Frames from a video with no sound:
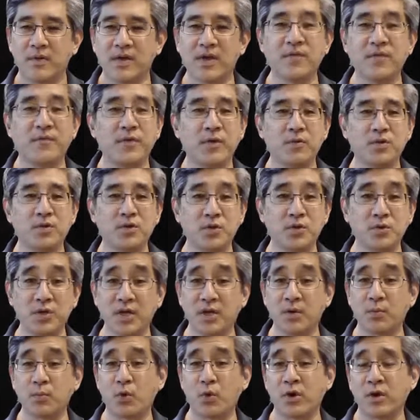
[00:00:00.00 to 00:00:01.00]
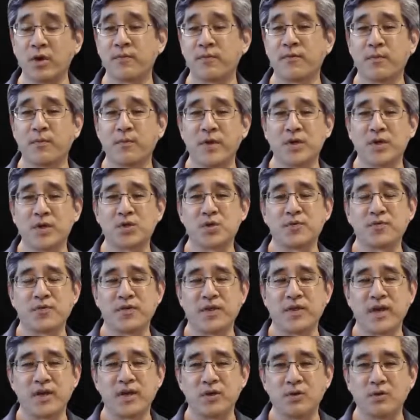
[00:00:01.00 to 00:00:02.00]
If you do need more information for
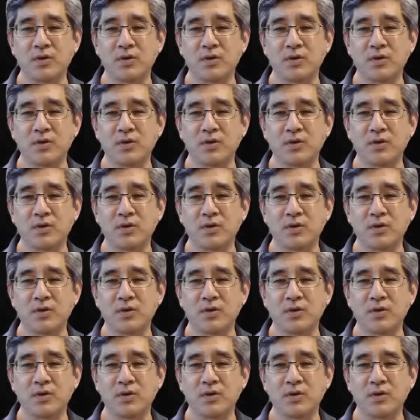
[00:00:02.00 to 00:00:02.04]
that,